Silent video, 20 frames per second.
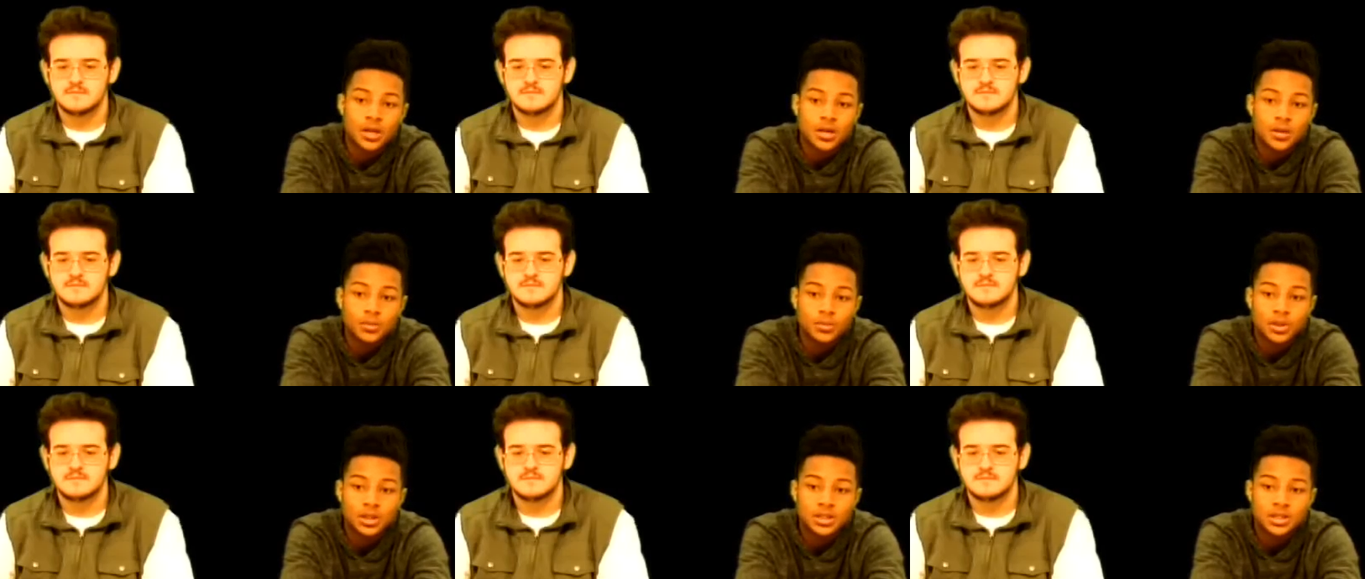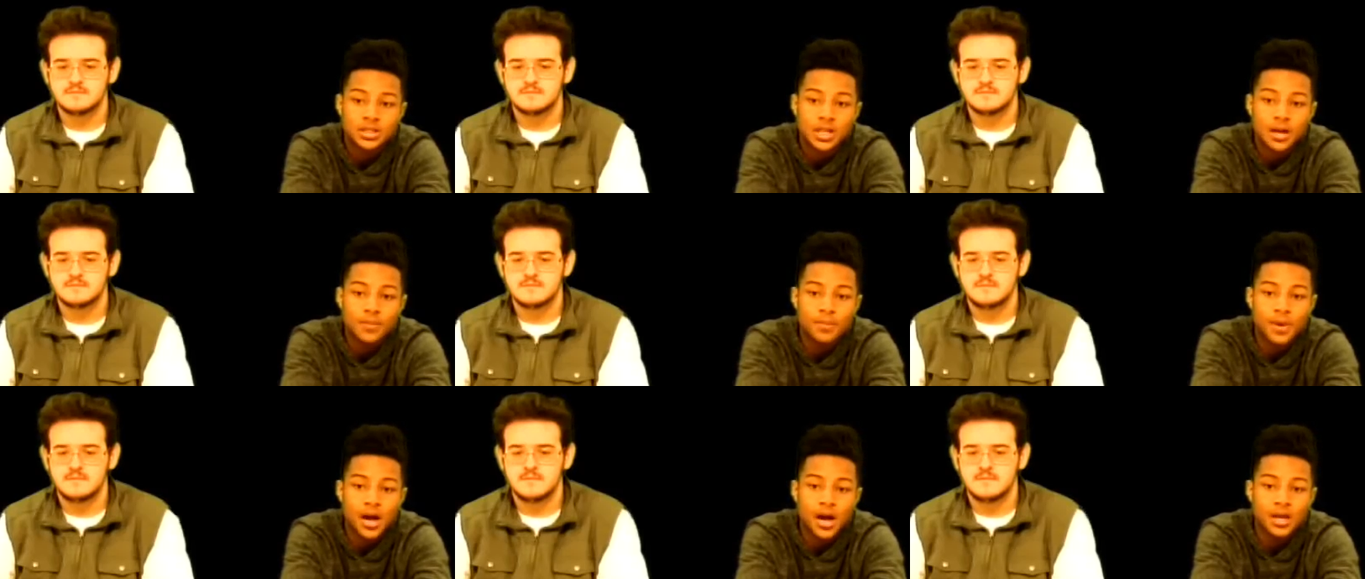Speaker 1: Please stop
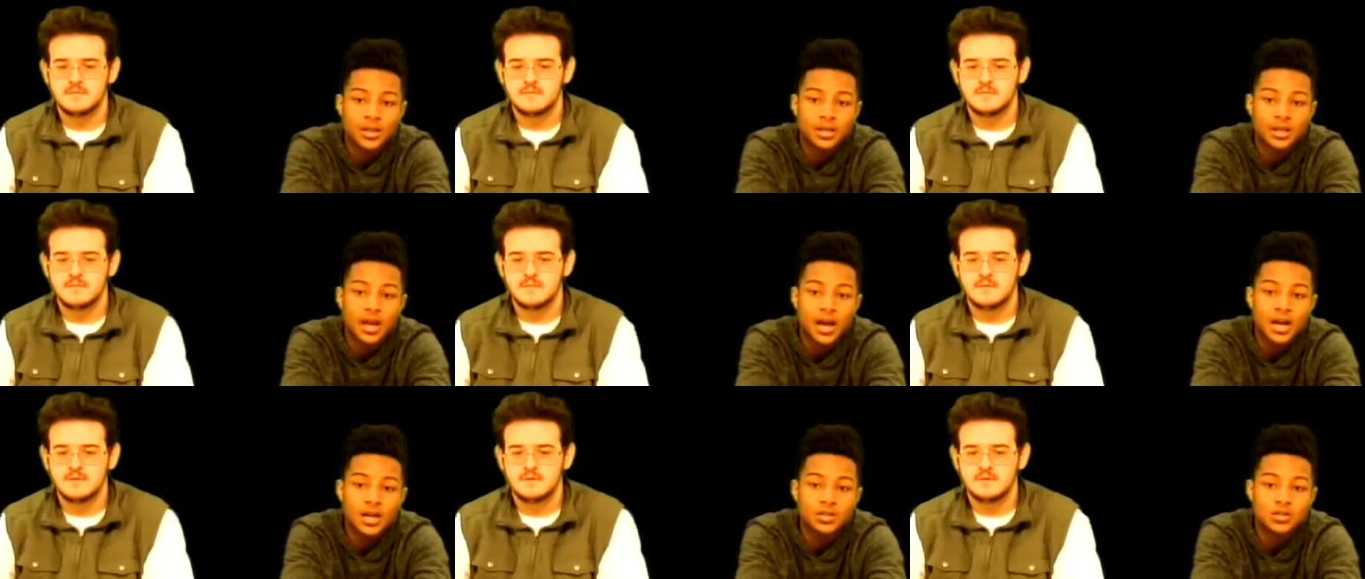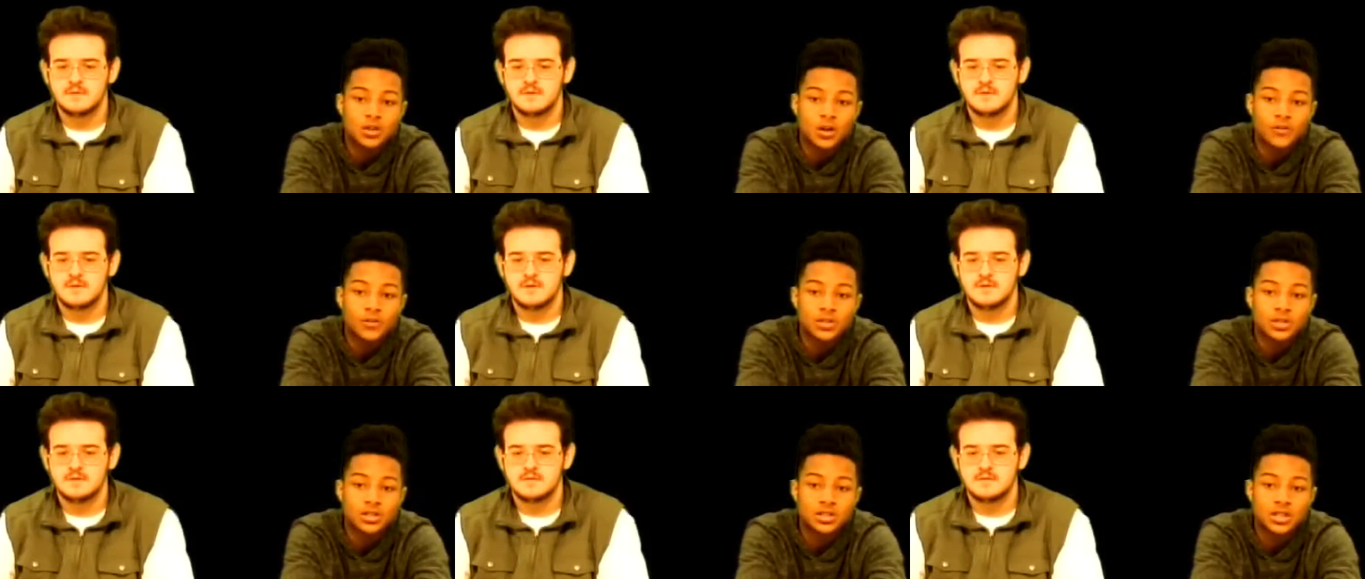by the guidance office and
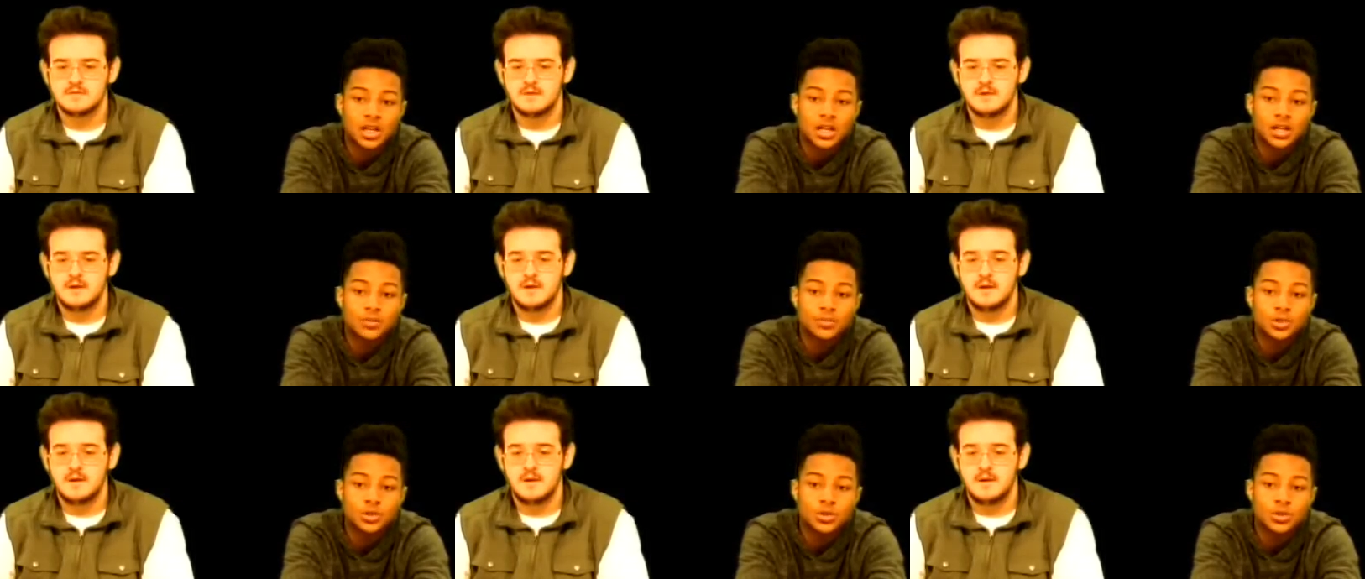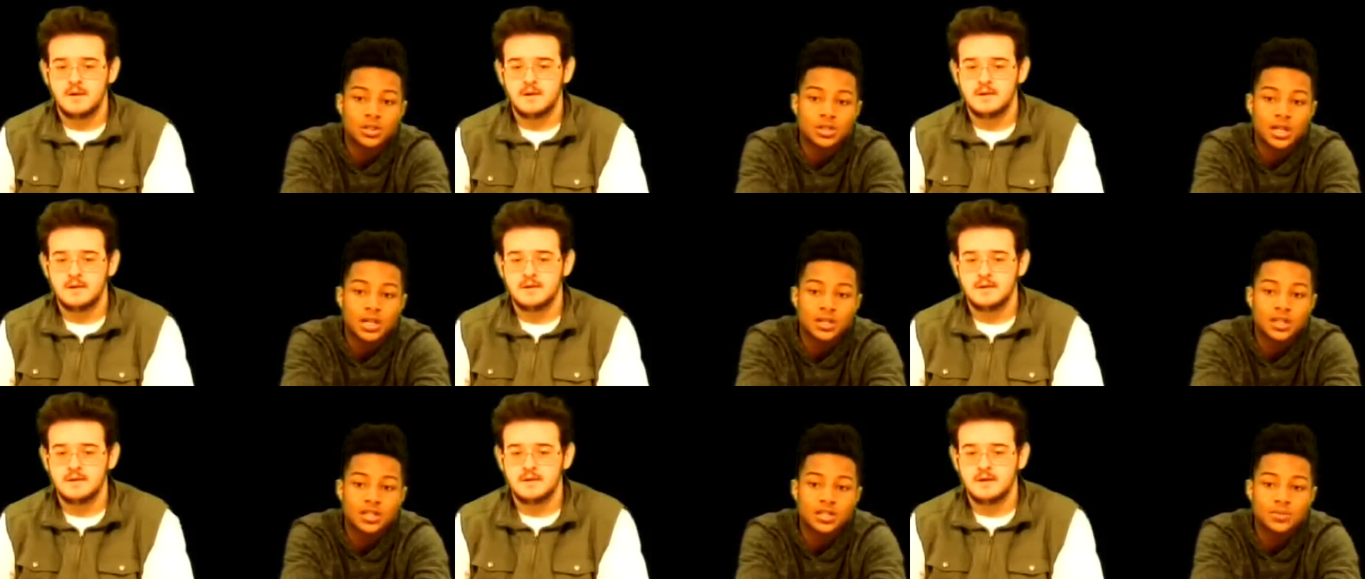sign up to attend
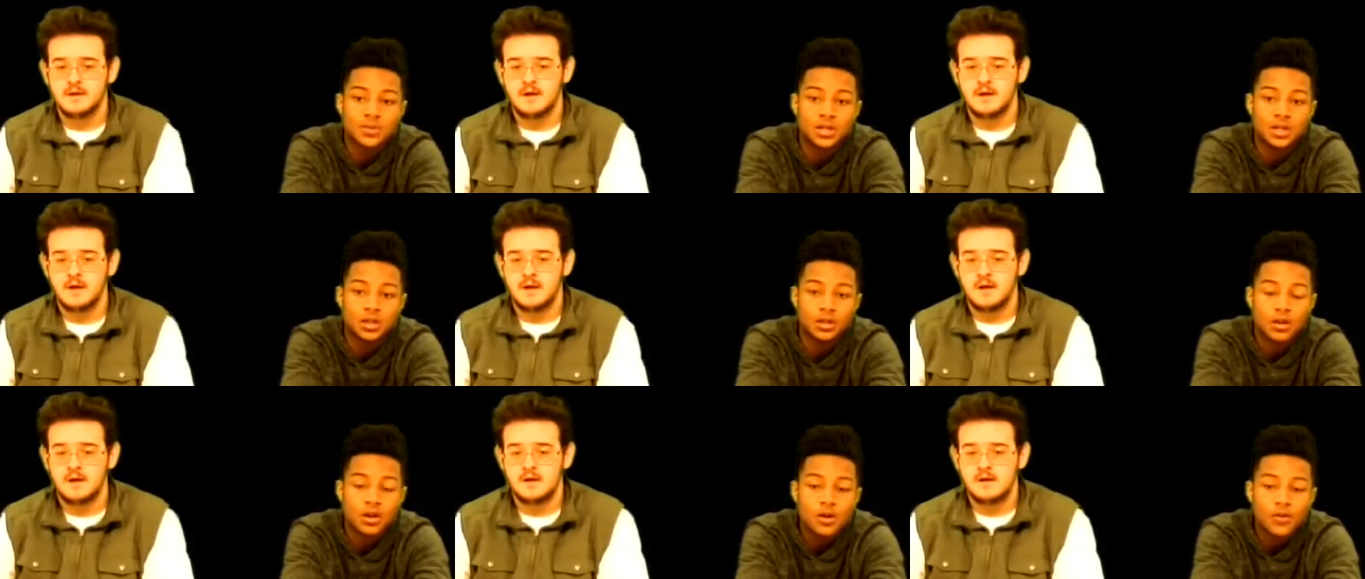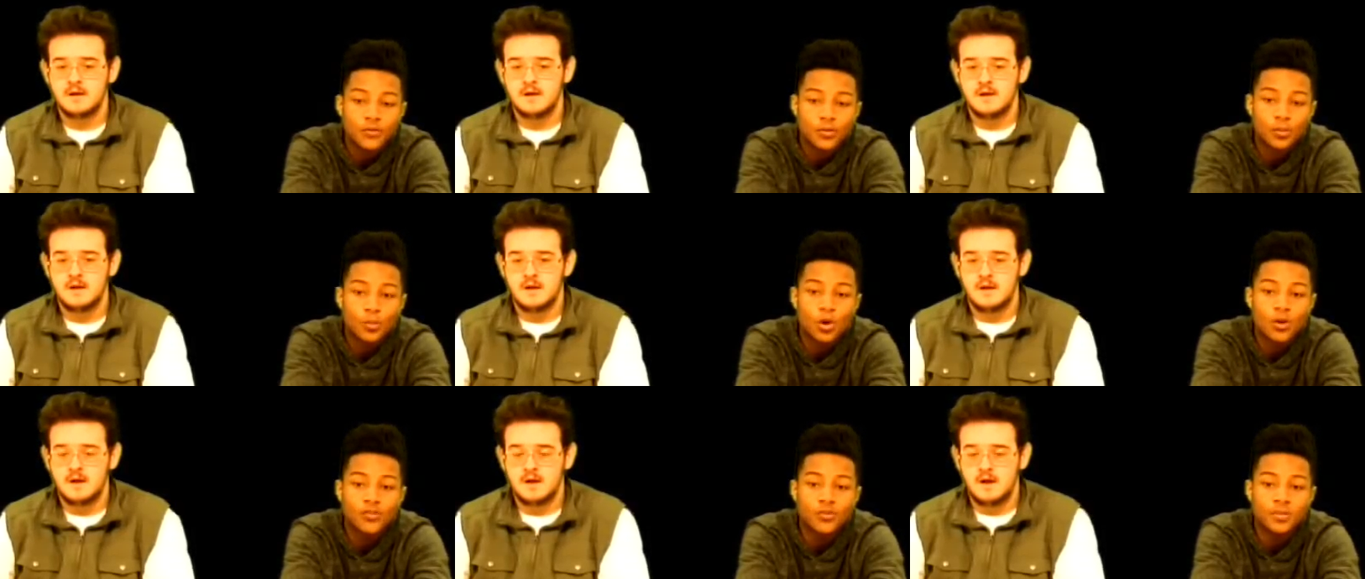this meeting. For more
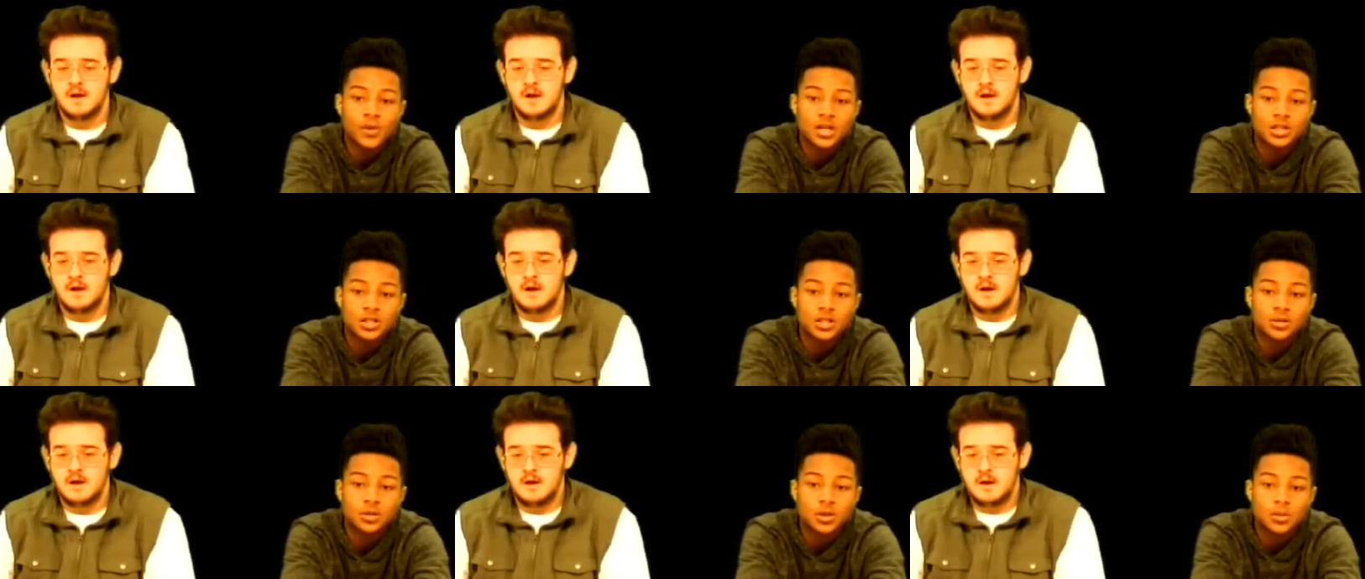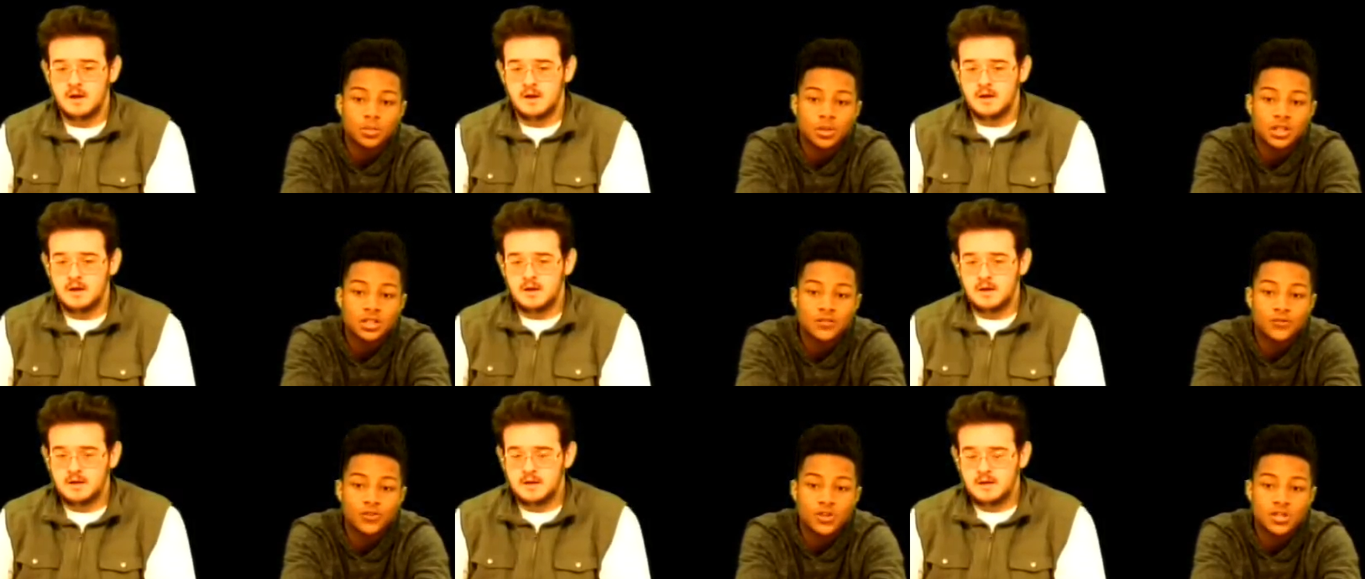information, please
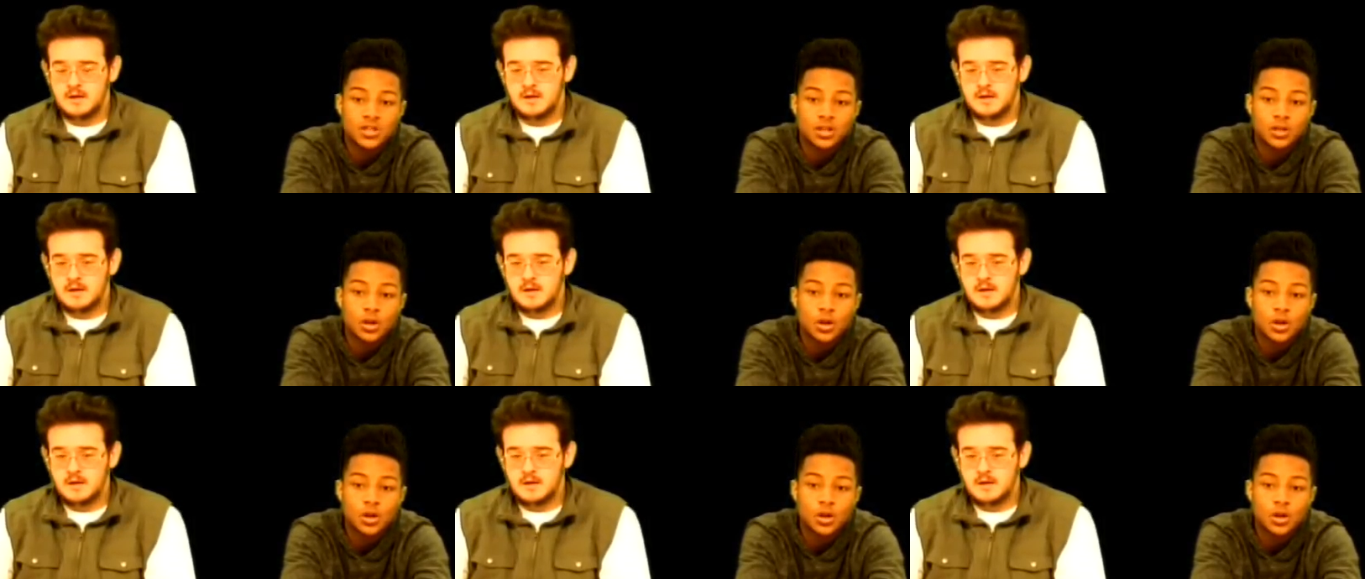visit